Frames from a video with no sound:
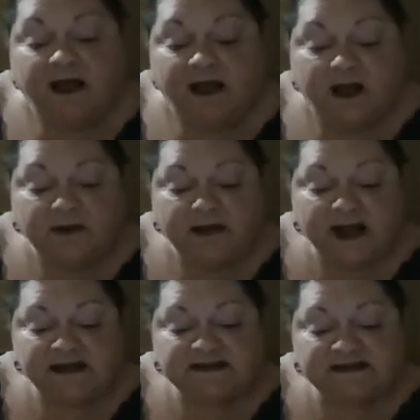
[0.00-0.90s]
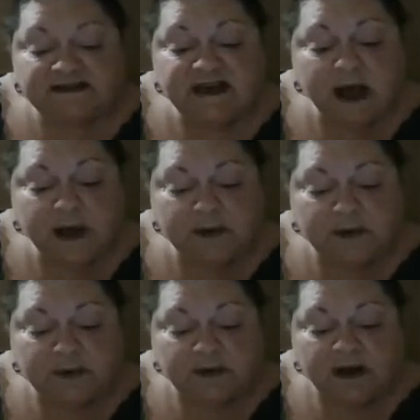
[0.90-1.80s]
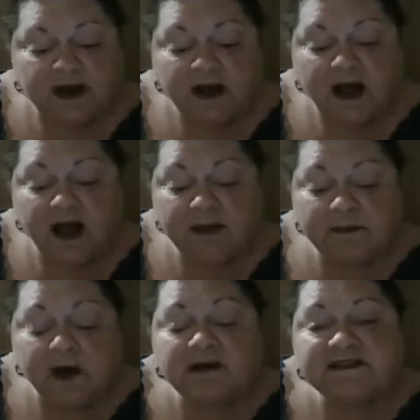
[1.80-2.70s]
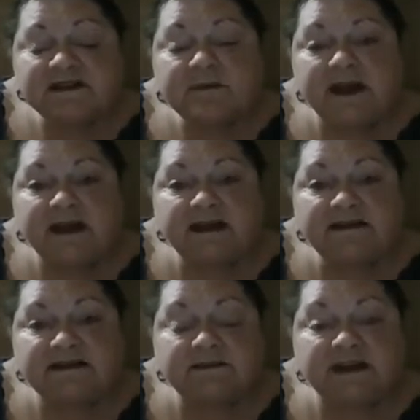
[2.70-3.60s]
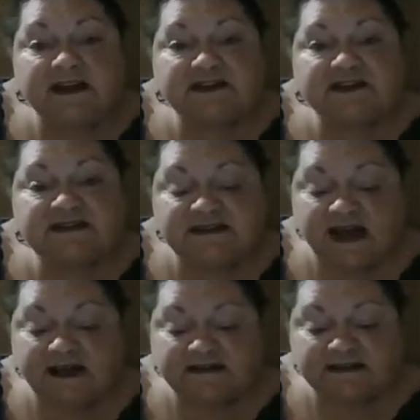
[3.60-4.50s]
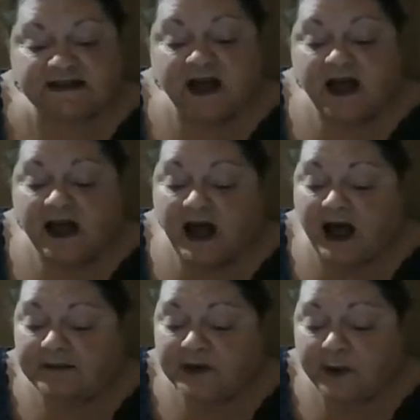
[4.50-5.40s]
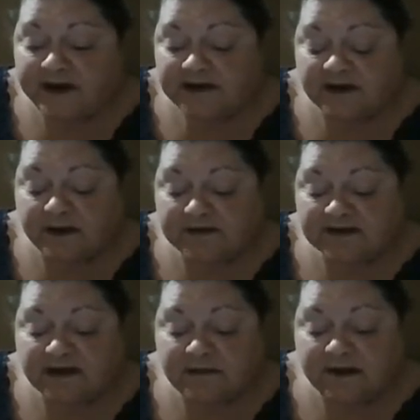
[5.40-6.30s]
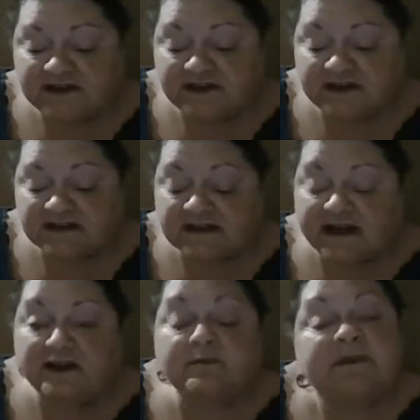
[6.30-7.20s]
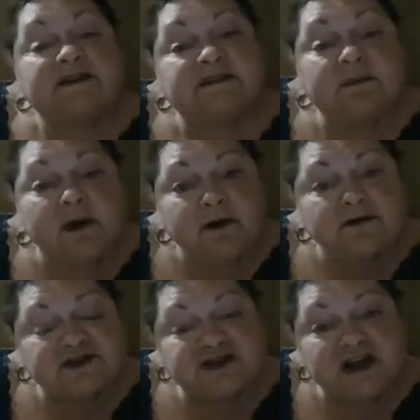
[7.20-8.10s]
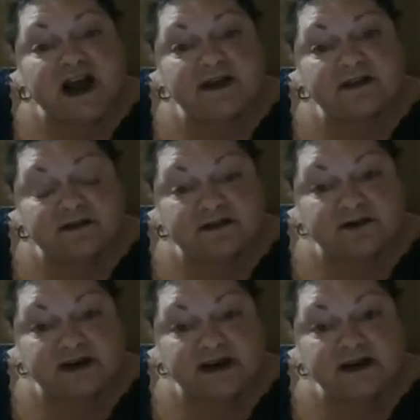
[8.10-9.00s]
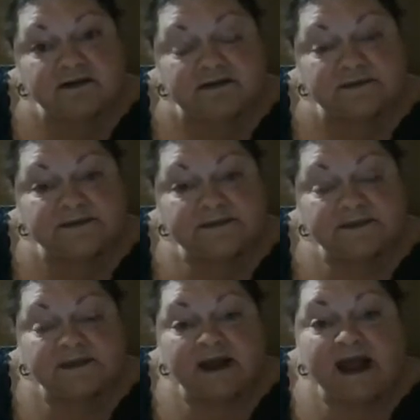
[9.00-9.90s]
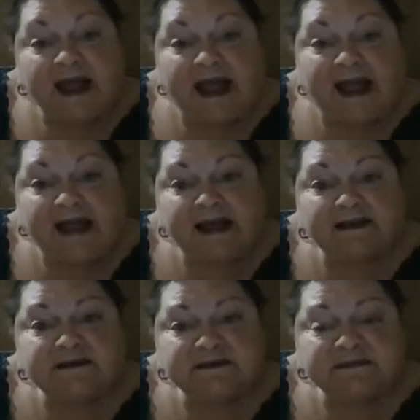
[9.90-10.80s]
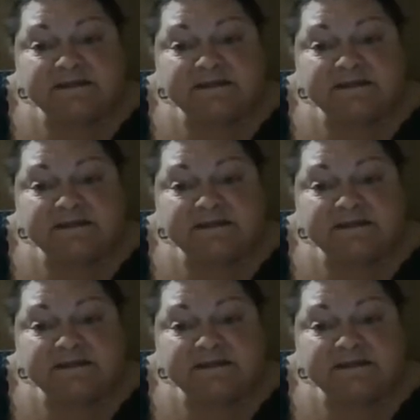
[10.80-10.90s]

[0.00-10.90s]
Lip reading: Okay, so I'm also making some kitchen sets. I was going to mention this later, but tomorrow's July the 30th, and